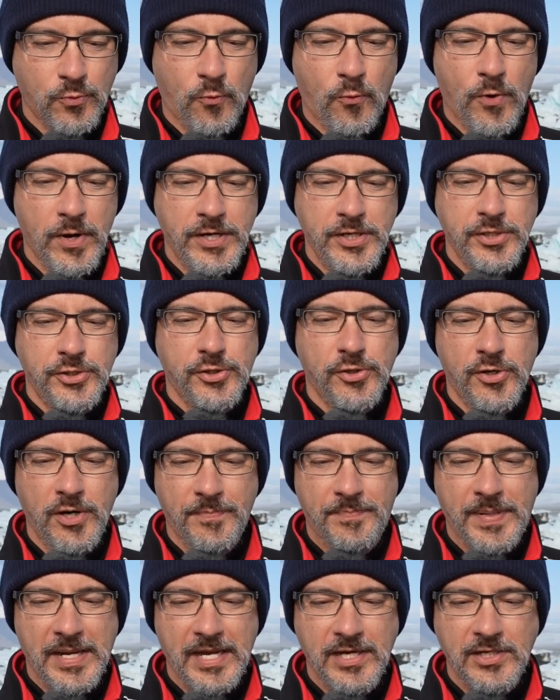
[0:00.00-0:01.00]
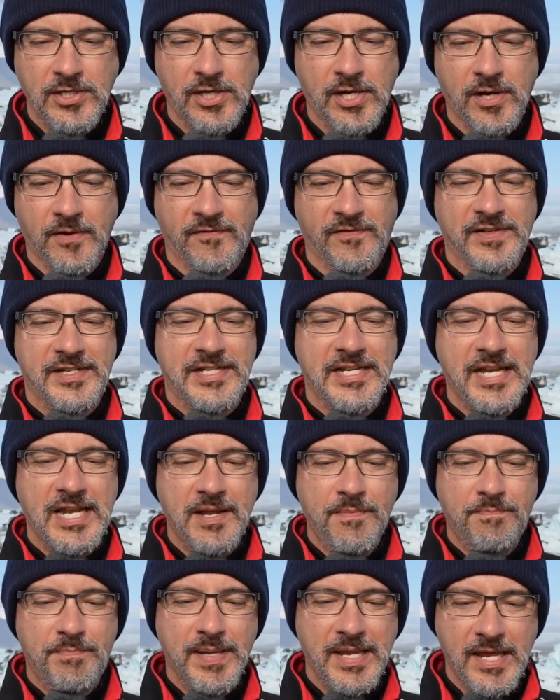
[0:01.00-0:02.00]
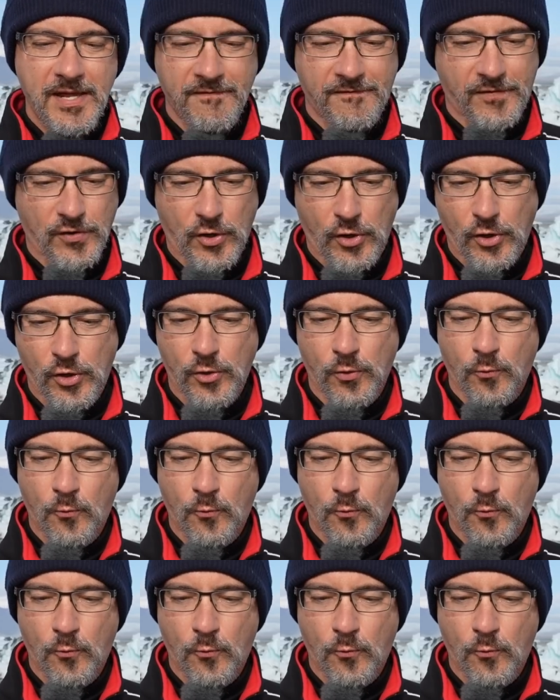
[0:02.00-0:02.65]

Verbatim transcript: what is your opinion of D Beaver